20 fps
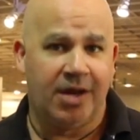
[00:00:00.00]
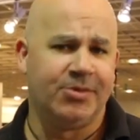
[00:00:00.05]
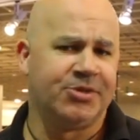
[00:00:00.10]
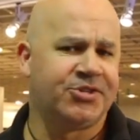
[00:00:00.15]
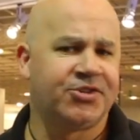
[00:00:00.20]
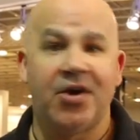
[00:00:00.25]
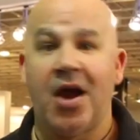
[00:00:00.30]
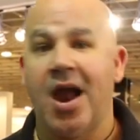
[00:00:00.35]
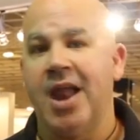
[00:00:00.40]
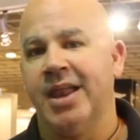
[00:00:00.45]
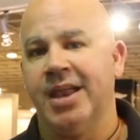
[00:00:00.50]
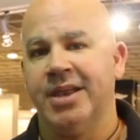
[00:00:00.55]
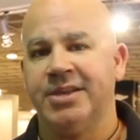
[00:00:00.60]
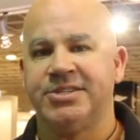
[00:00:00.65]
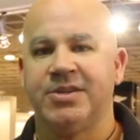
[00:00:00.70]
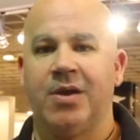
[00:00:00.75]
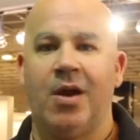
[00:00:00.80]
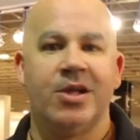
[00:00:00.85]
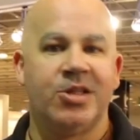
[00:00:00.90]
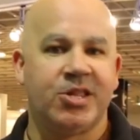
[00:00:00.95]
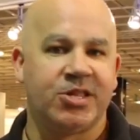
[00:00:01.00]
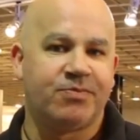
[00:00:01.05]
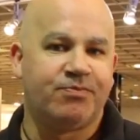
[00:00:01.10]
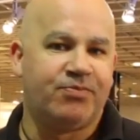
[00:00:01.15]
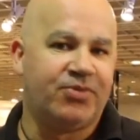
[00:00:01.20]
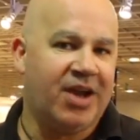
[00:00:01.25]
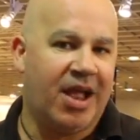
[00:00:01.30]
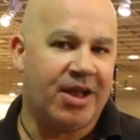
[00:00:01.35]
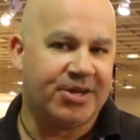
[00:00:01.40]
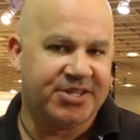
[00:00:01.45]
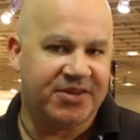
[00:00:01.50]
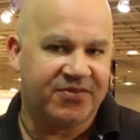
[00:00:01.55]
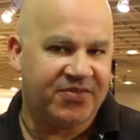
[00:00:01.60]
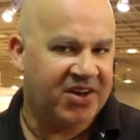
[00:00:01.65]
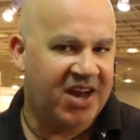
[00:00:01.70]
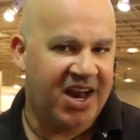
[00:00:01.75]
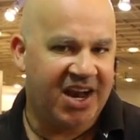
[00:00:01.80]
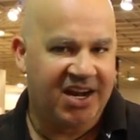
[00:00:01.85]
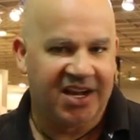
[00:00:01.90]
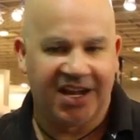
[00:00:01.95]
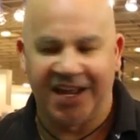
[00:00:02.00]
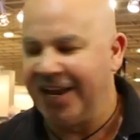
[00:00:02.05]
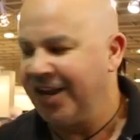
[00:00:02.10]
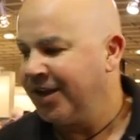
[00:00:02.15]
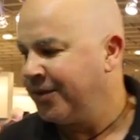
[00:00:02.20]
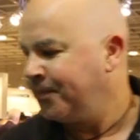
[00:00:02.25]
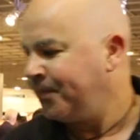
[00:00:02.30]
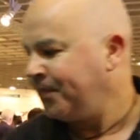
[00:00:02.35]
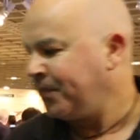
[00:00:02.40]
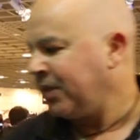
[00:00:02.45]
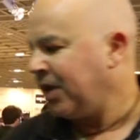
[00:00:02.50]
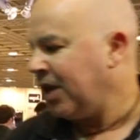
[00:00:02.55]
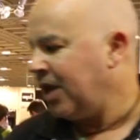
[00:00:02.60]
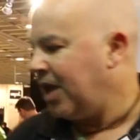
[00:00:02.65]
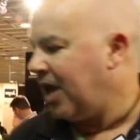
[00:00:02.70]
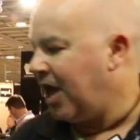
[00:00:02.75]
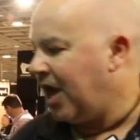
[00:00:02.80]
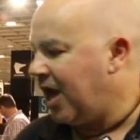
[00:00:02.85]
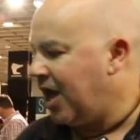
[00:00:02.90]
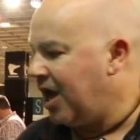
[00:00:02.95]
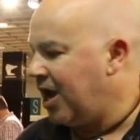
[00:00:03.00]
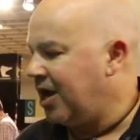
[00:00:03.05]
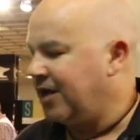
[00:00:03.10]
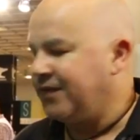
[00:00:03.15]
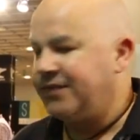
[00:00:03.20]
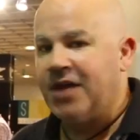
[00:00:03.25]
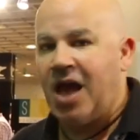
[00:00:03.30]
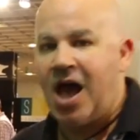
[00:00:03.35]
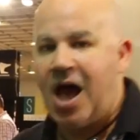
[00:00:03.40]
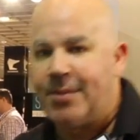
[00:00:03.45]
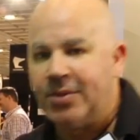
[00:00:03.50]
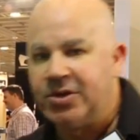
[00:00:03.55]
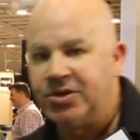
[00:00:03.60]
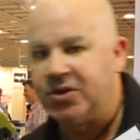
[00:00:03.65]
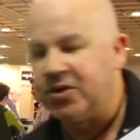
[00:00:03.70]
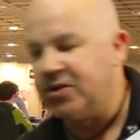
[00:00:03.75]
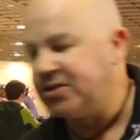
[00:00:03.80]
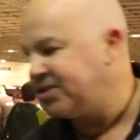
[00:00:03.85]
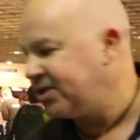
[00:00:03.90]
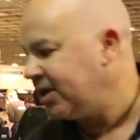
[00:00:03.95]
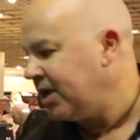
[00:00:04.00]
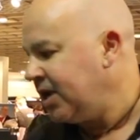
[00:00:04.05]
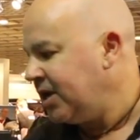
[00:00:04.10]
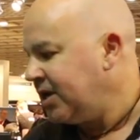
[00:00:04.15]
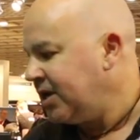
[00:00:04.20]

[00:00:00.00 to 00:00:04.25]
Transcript: I'm Australian, so I just pronounce it phonetically. The Harman dudes.